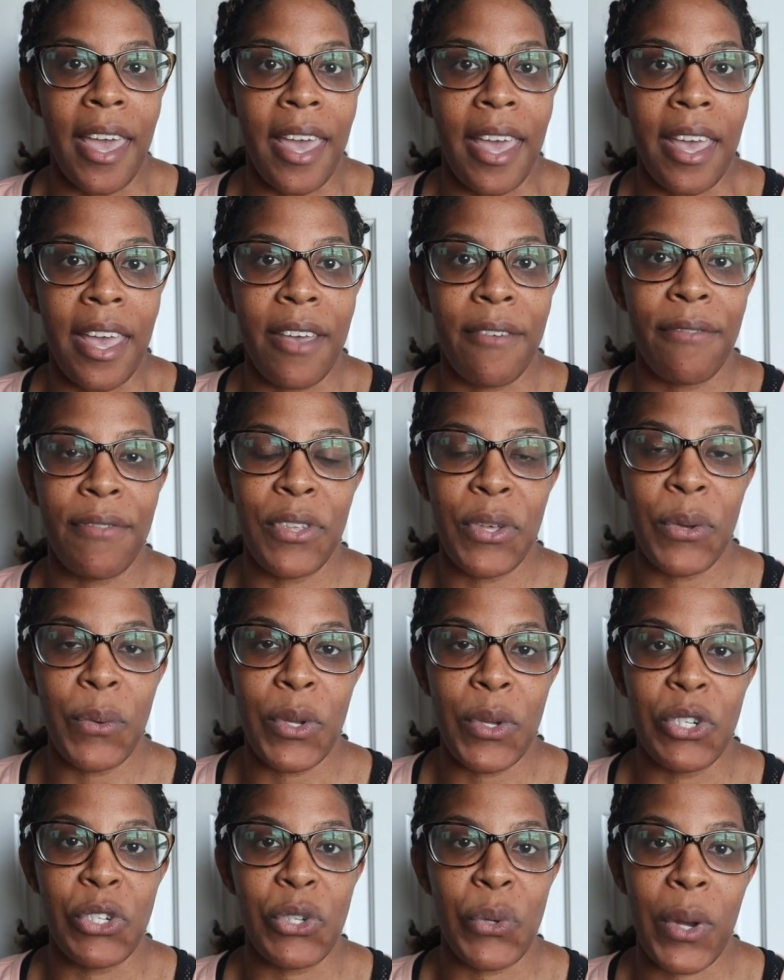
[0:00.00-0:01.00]
If you
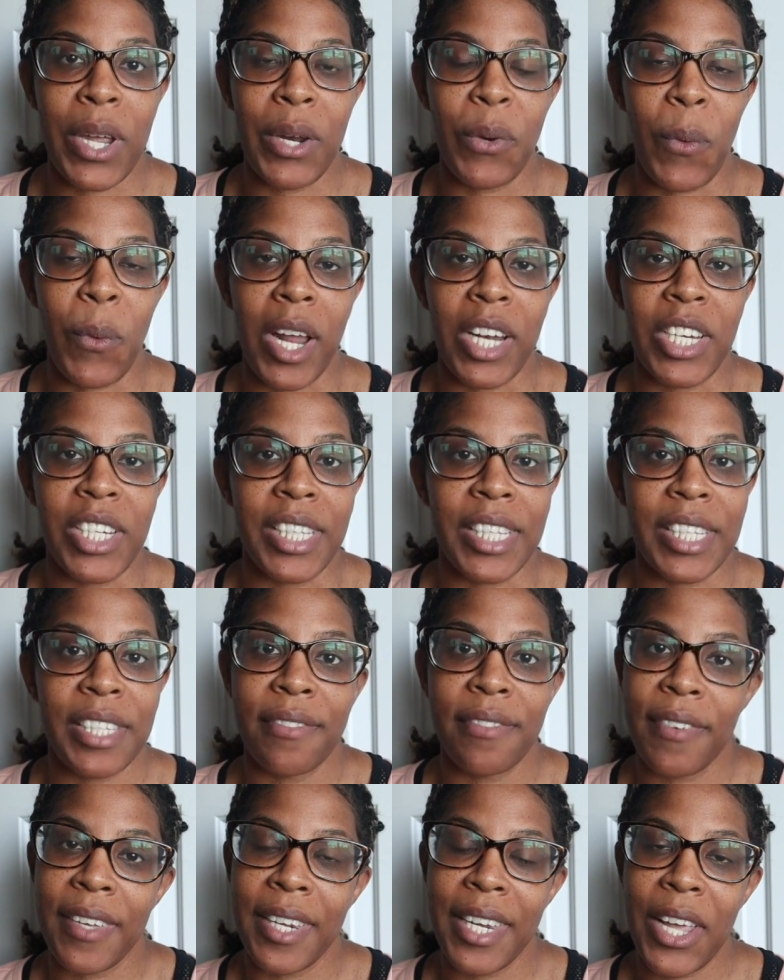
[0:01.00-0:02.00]
enjoyed watching
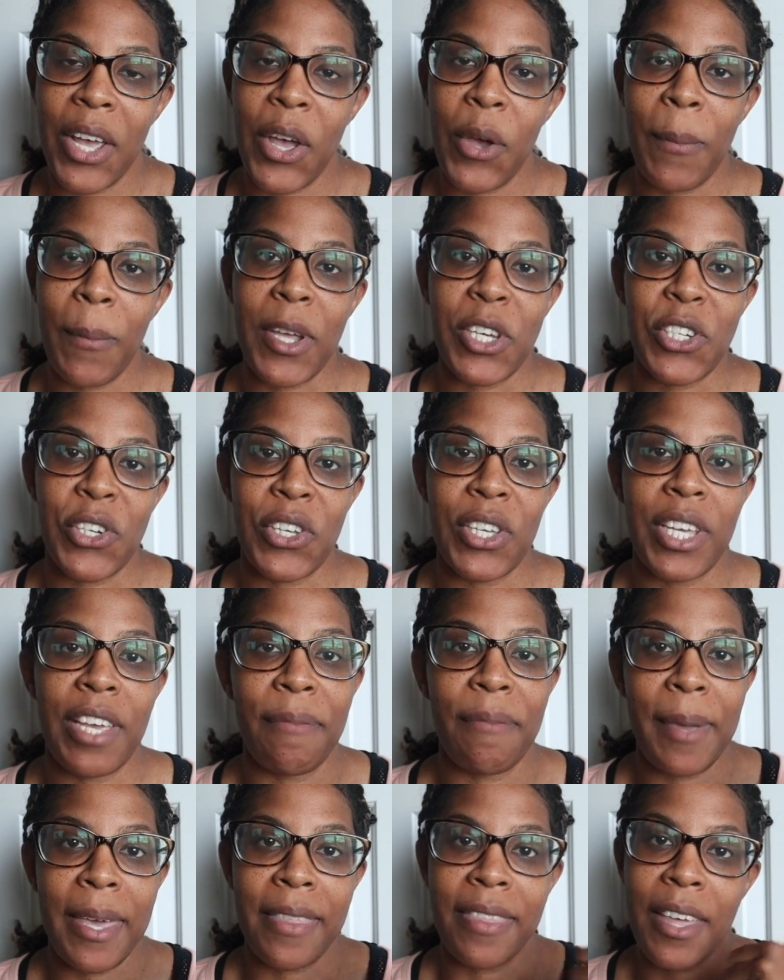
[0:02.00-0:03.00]
this video, make sure you give
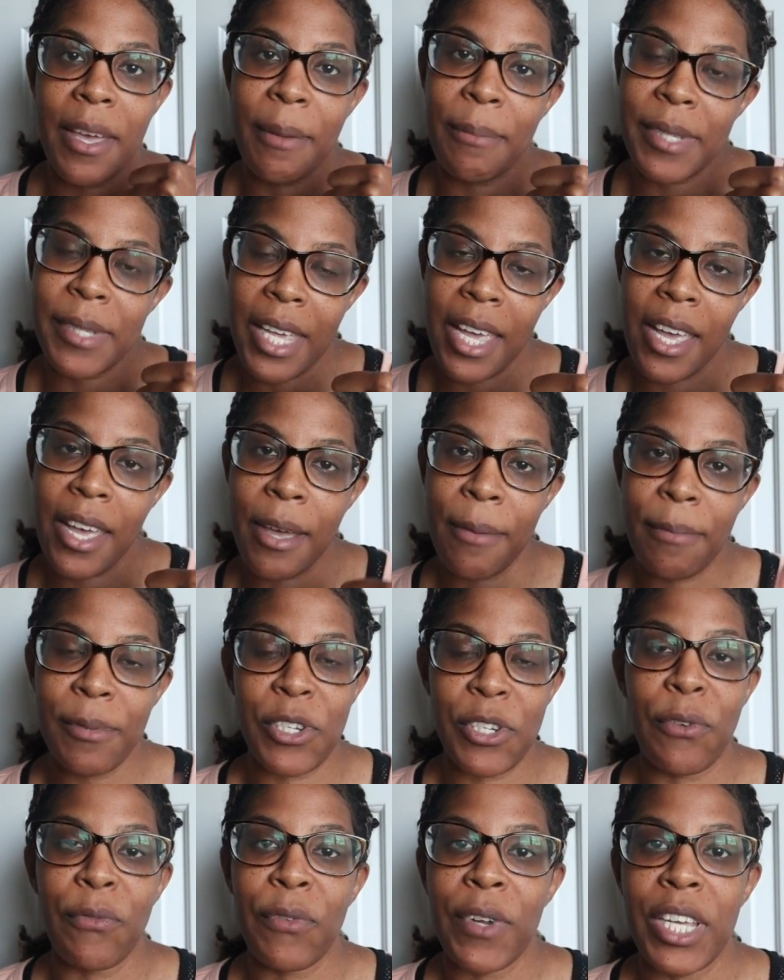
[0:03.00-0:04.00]
me a thumbs up.
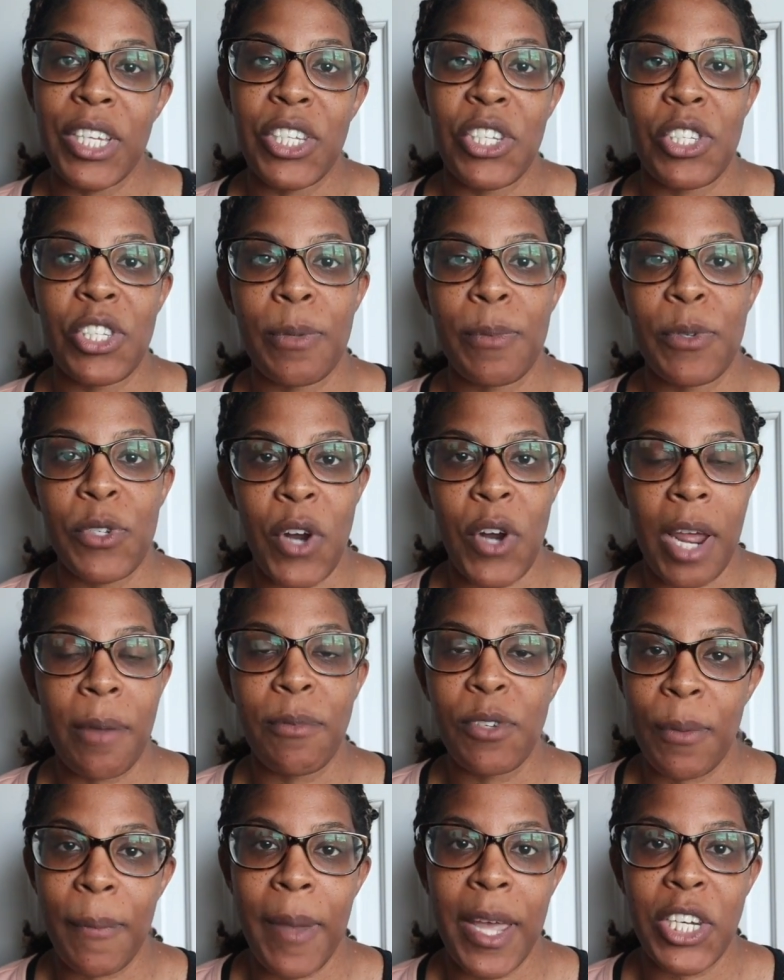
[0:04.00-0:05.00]
Don't forget to subscribe
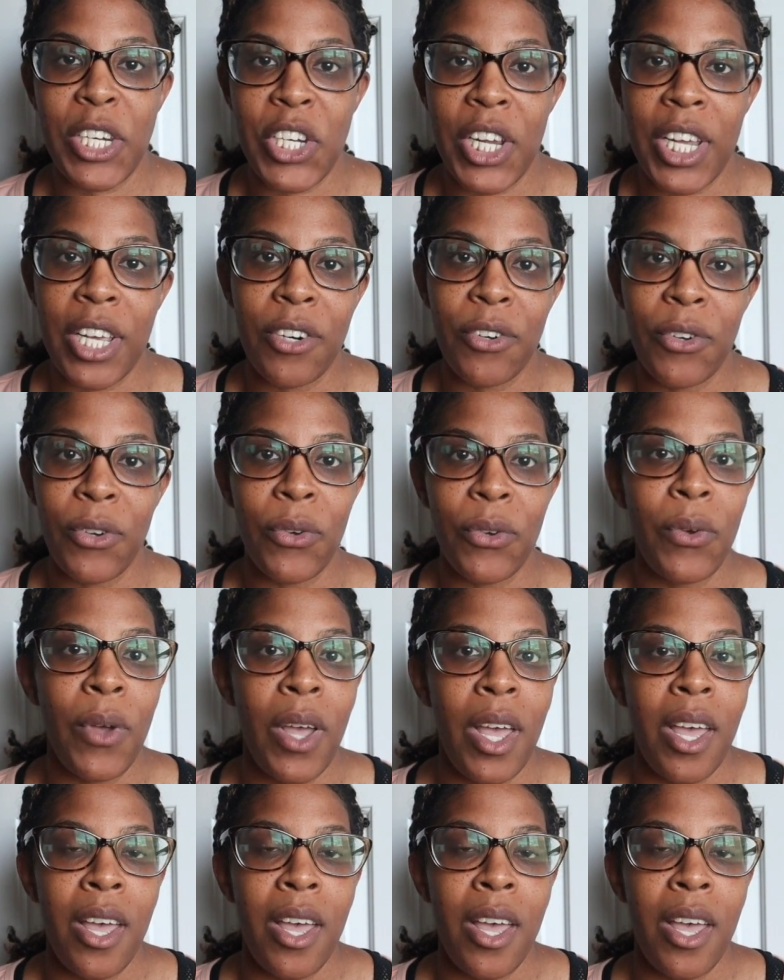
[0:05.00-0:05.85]
to my channel.